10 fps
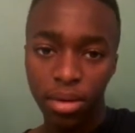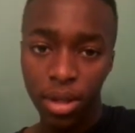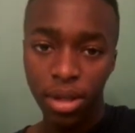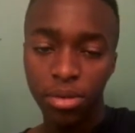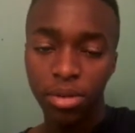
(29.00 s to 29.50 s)

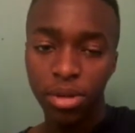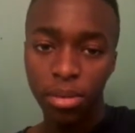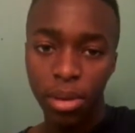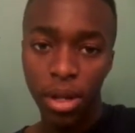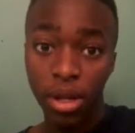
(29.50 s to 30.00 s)
This
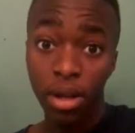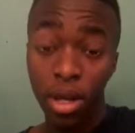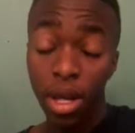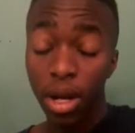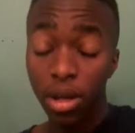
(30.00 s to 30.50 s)
WrestleMania.
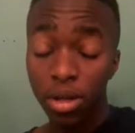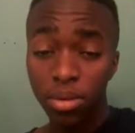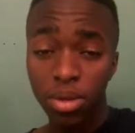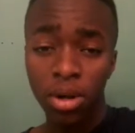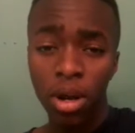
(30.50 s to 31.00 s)
And also a
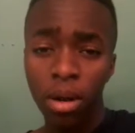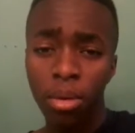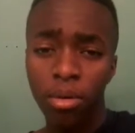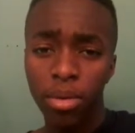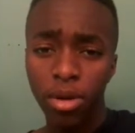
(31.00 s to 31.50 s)
starting
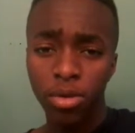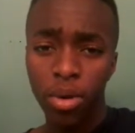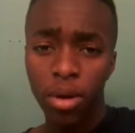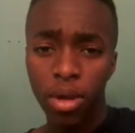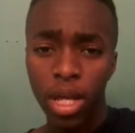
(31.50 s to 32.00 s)
moment as
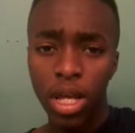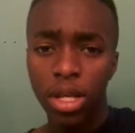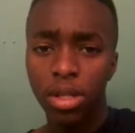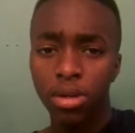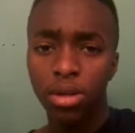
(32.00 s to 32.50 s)
well.
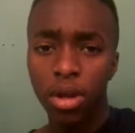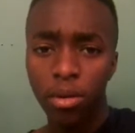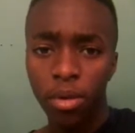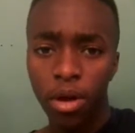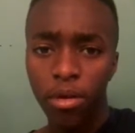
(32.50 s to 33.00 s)
So
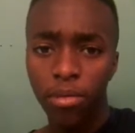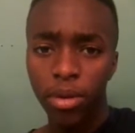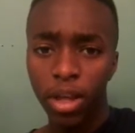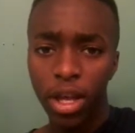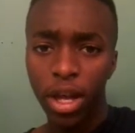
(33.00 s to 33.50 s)
starting off
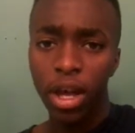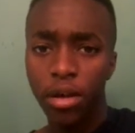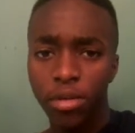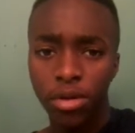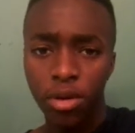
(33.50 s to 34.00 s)
with the
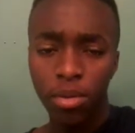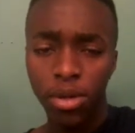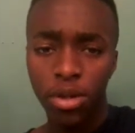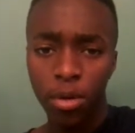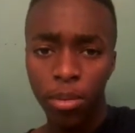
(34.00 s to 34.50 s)
Kickoff Show, we
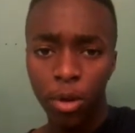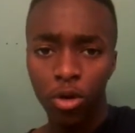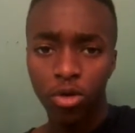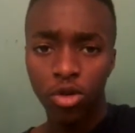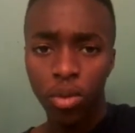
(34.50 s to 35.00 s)
start with the
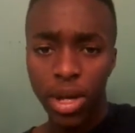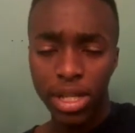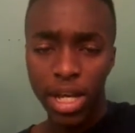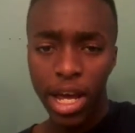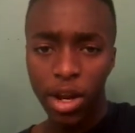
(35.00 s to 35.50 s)
Cruiserweight
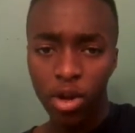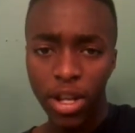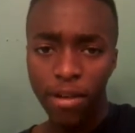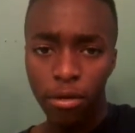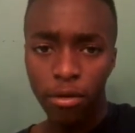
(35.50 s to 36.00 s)
title,
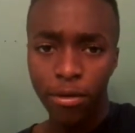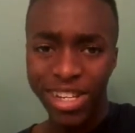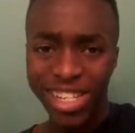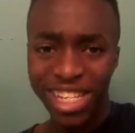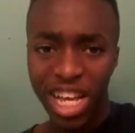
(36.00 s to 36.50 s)
Neville
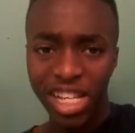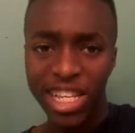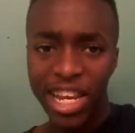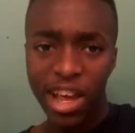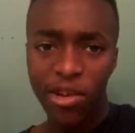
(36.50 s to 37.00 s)
versus
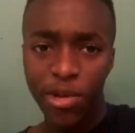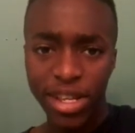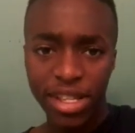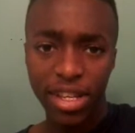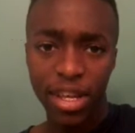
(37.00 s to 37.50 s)
Austin Aries.